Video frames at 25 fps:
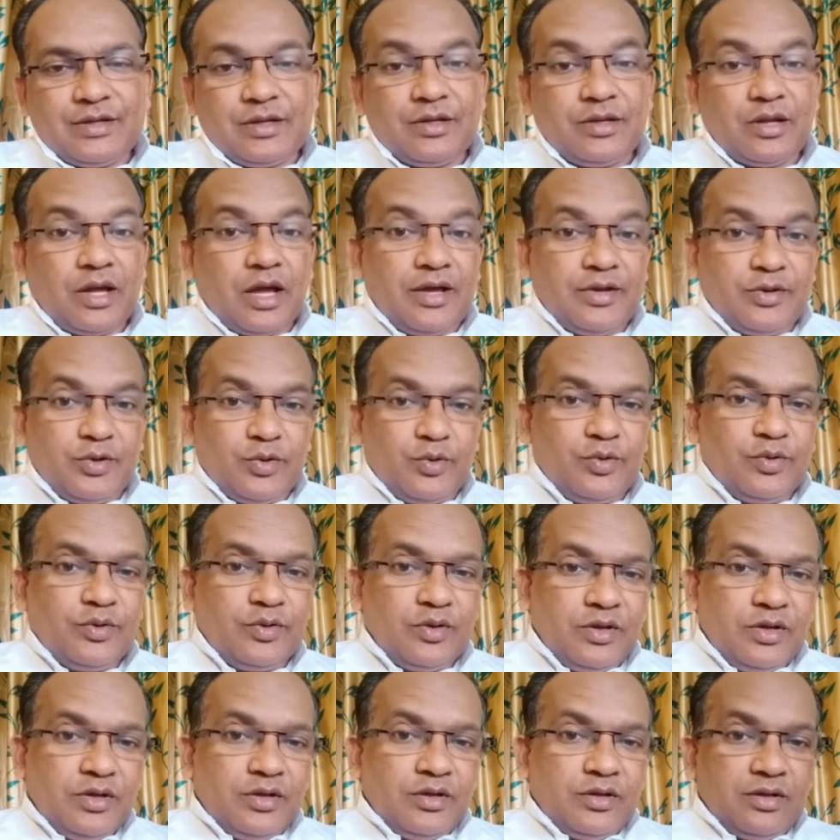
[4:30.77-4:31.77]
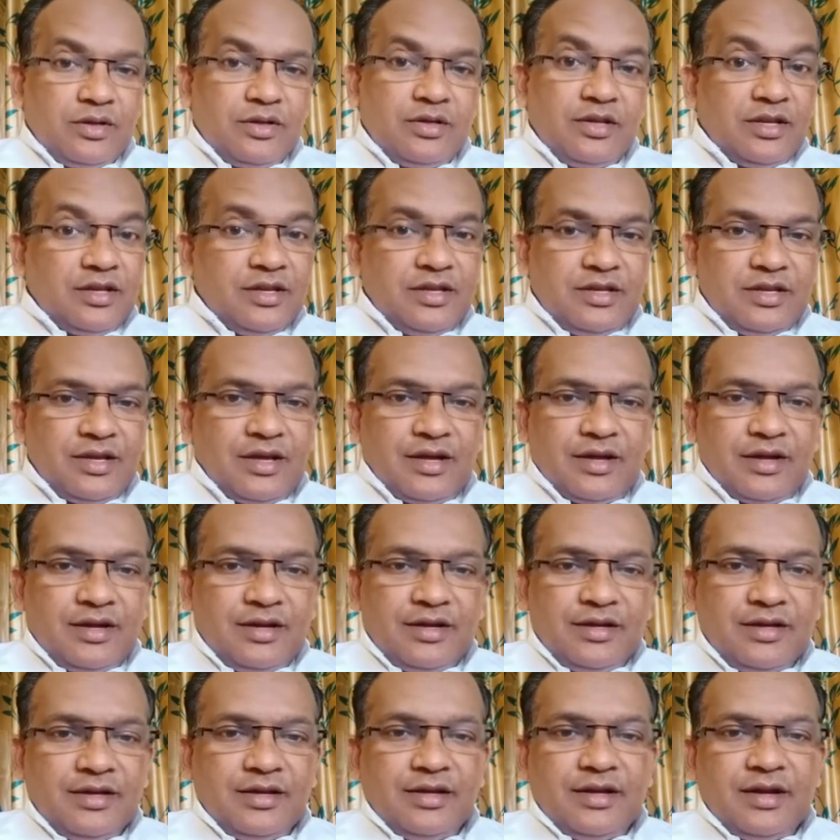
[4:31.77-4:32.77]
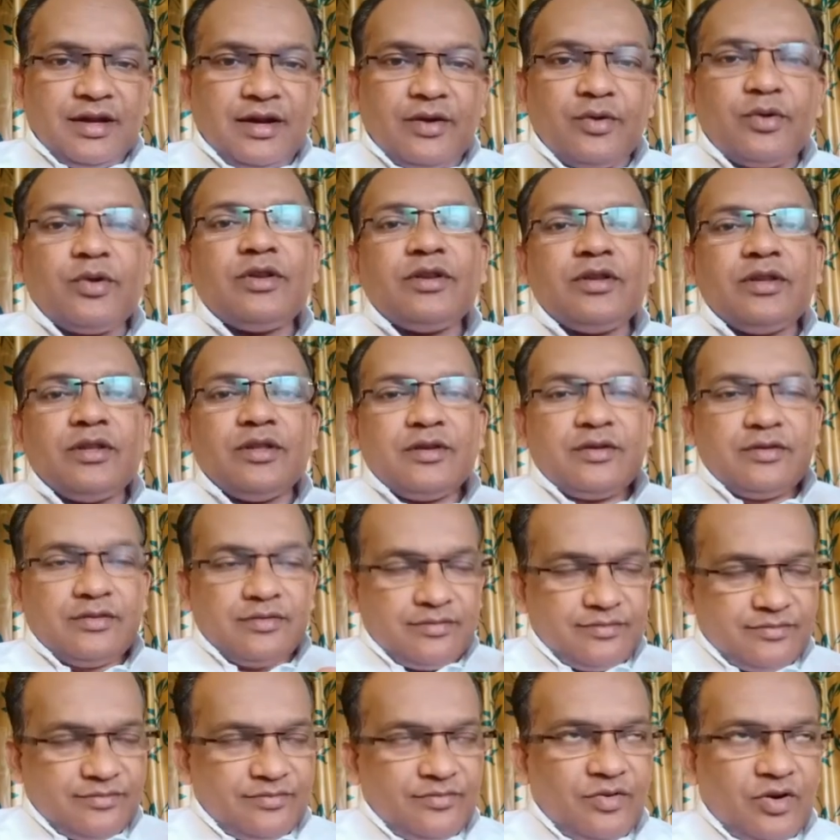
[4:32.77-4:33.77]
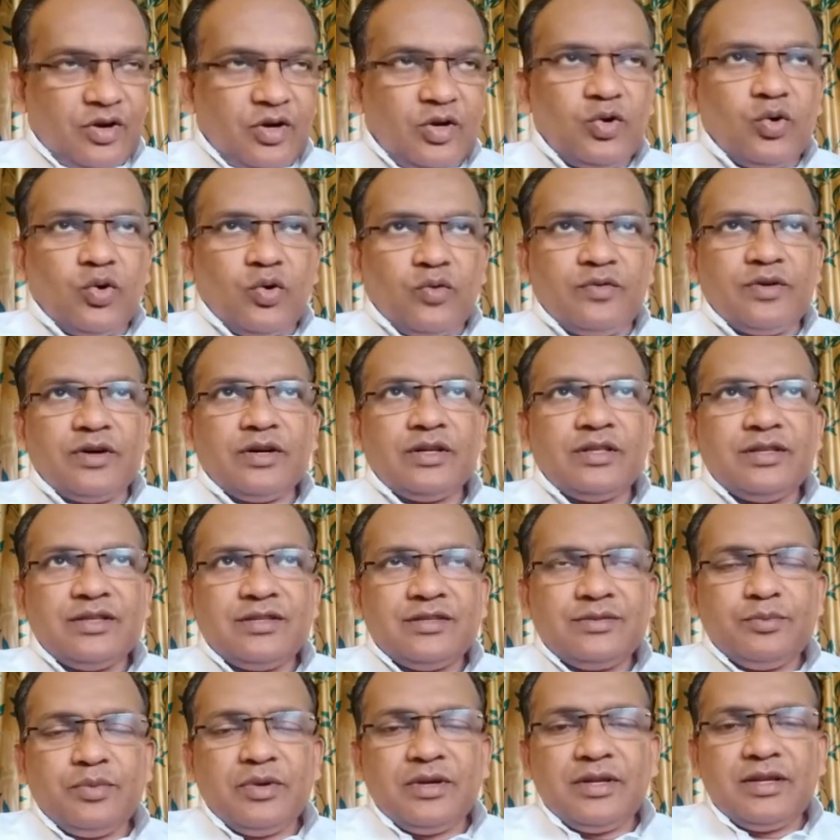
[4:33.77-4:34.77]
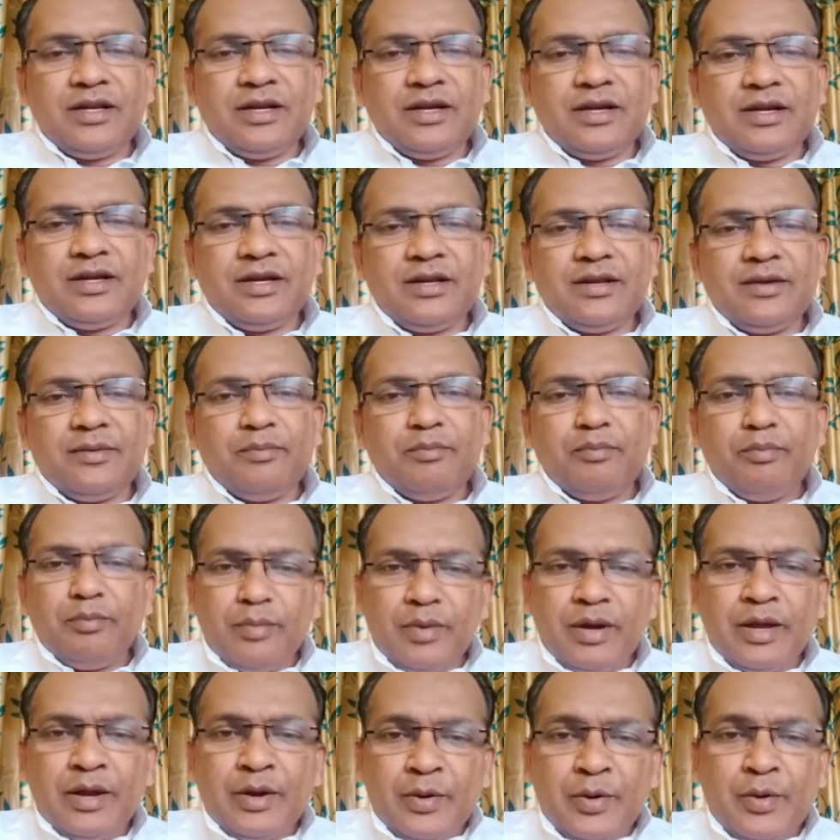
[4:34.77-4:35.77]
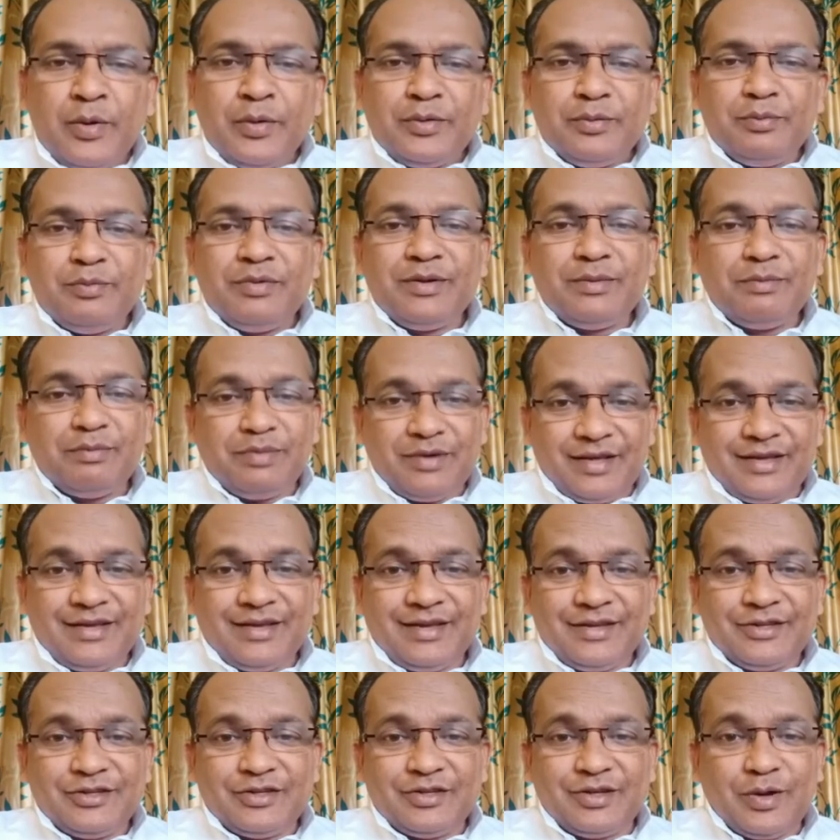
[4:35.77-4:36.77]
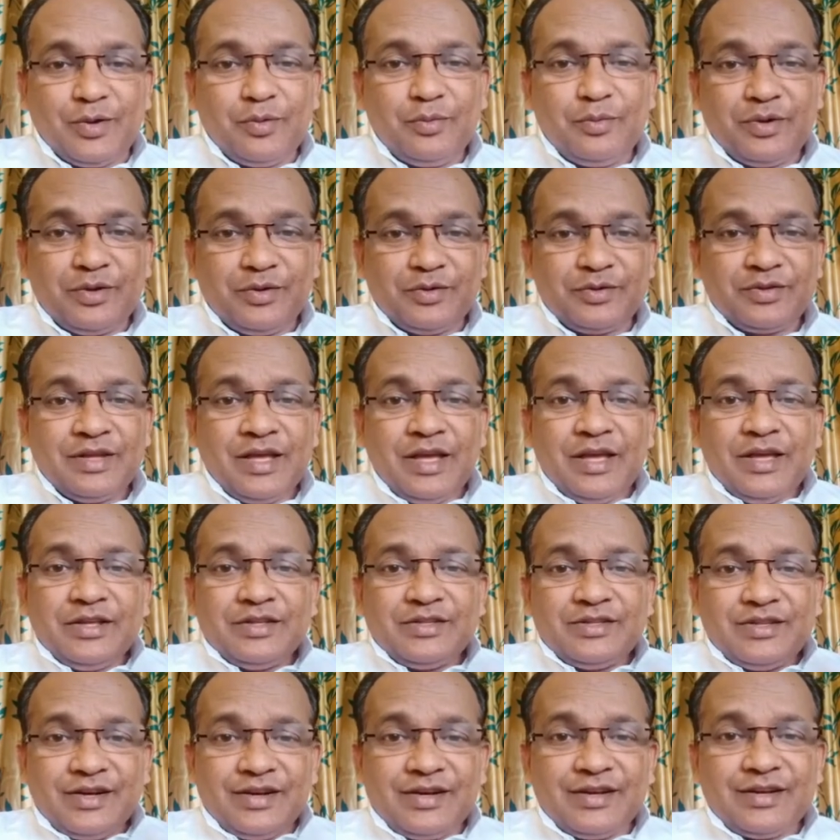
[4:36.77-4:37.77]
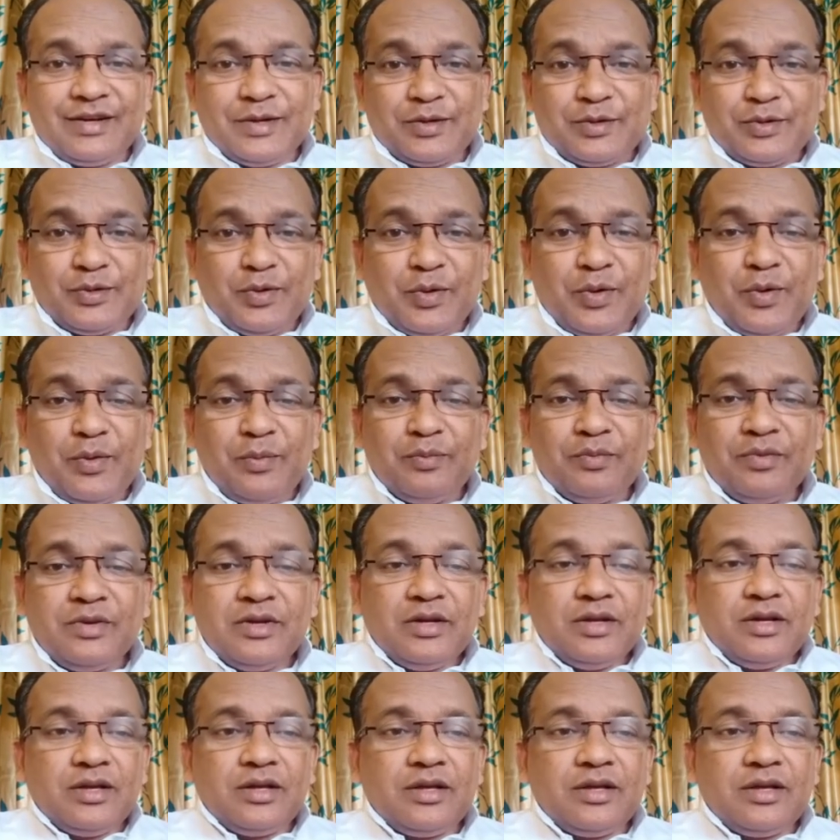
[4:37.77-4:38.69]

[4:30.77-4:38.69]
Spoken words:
And I know in India or in the world over, this period may not be a play age now, because children at home,